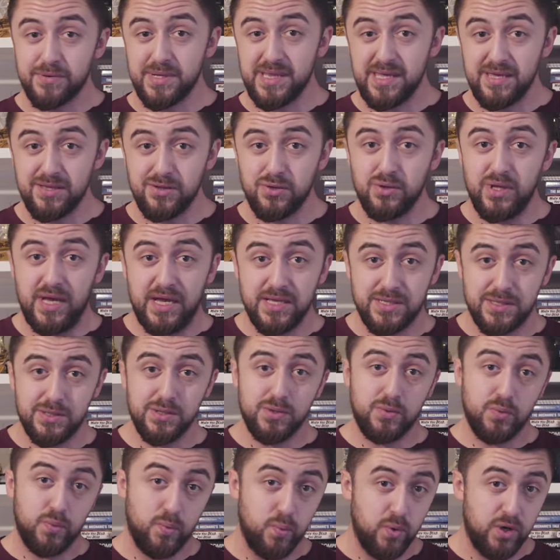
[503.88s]
really do not
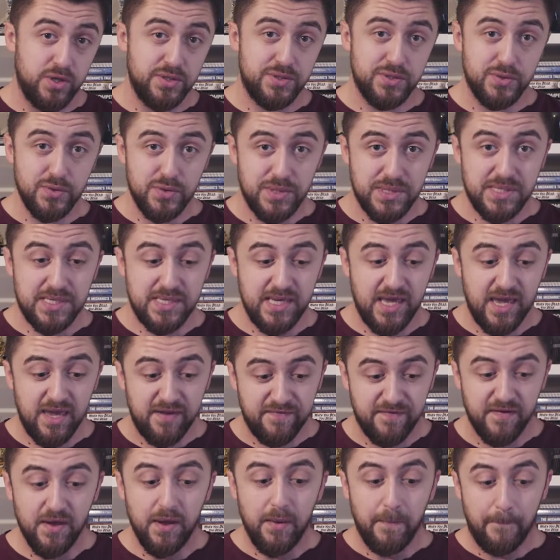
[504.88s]
want to
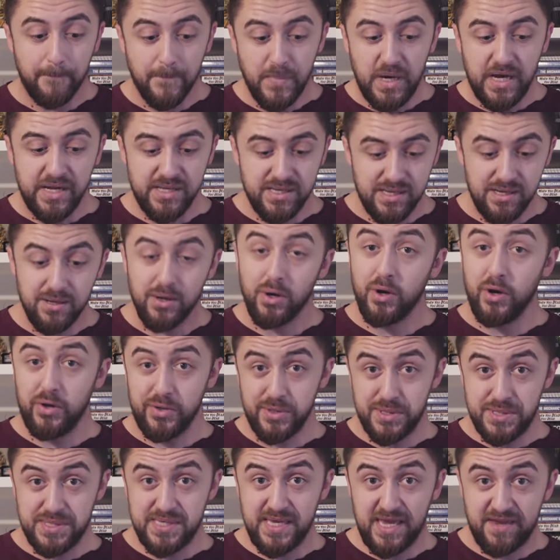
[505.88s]
save money
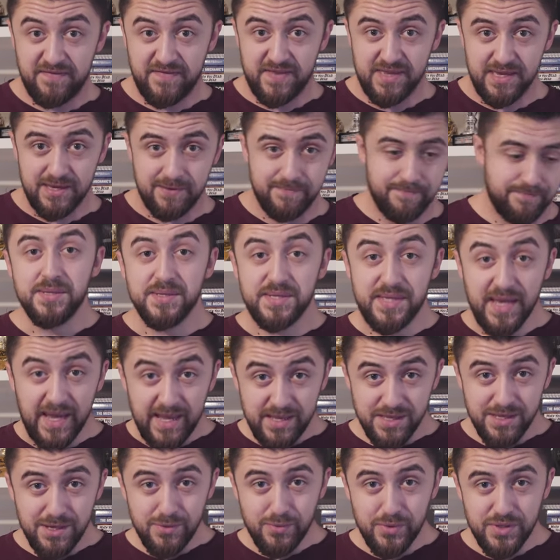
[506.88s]
on safety.
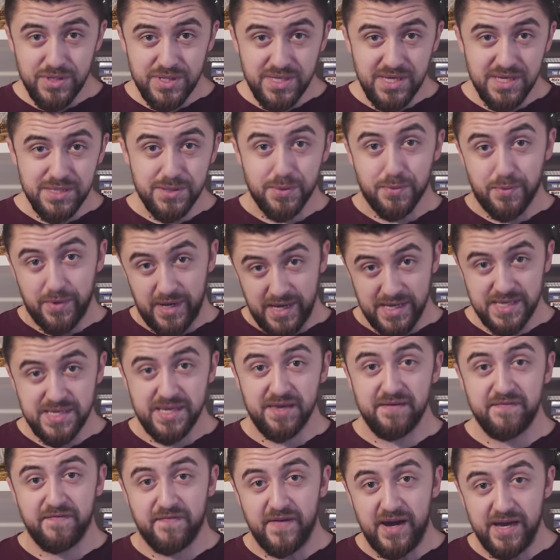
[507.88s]
Then you would need
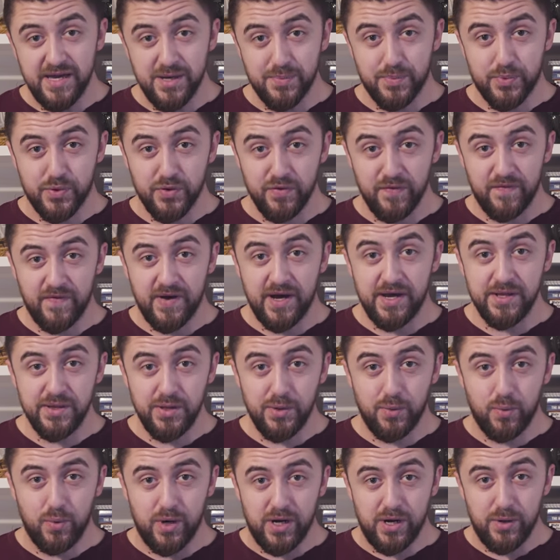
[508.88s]
racing fireproof
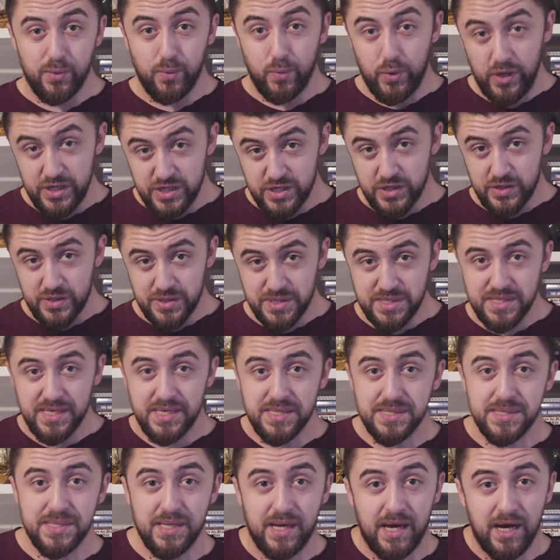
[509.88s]
underwear, which
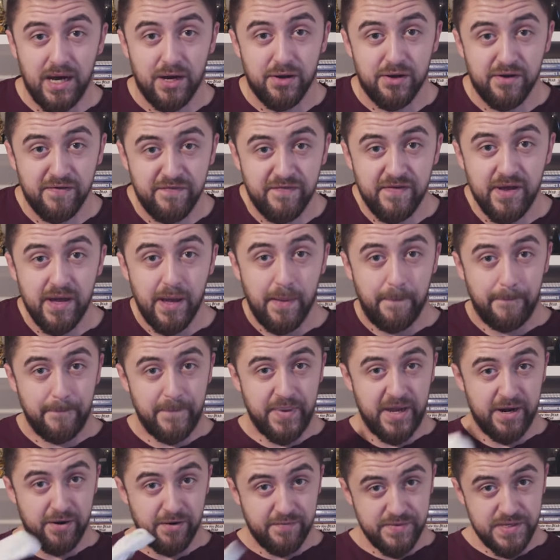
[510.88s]
consists out of a
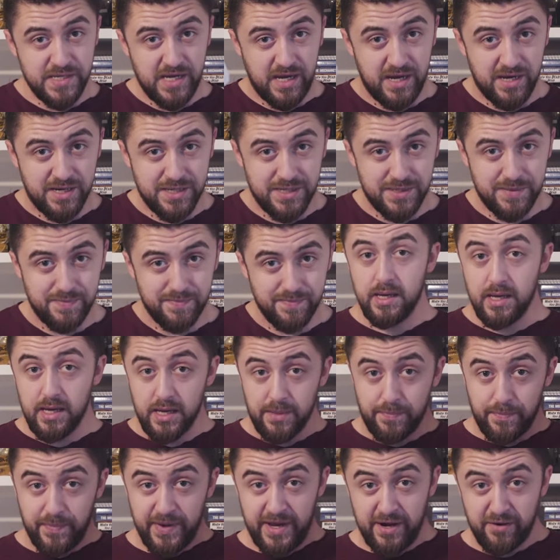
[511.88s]
pair of socks,
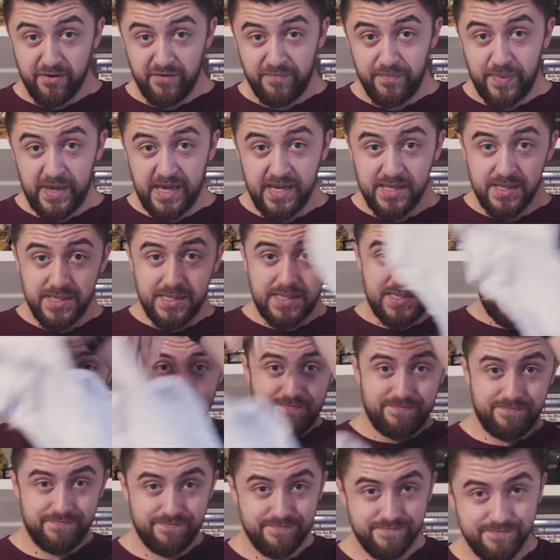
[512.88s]
a pair of pants,
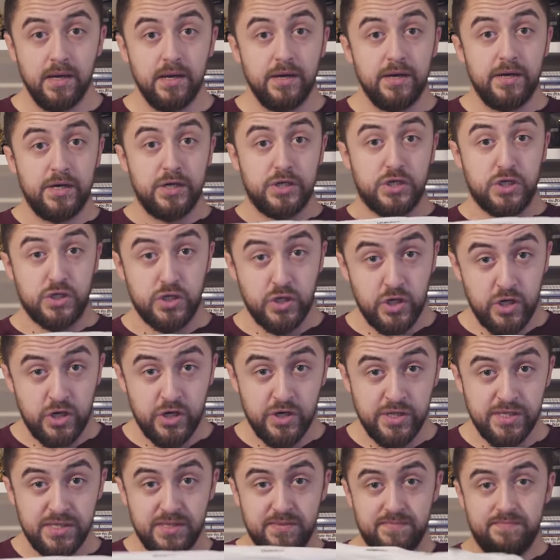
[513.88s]
a
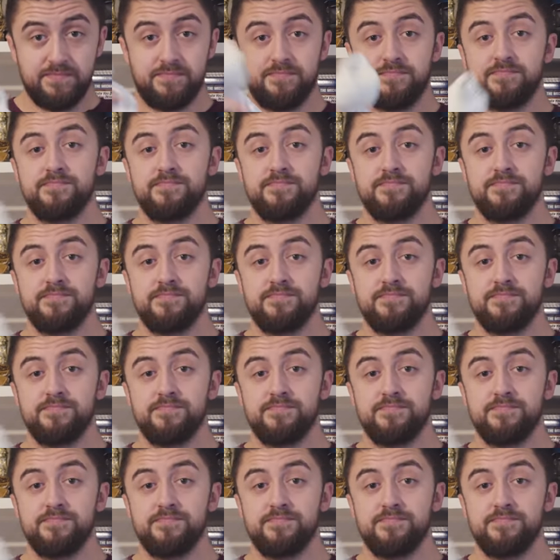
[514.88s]
shirt,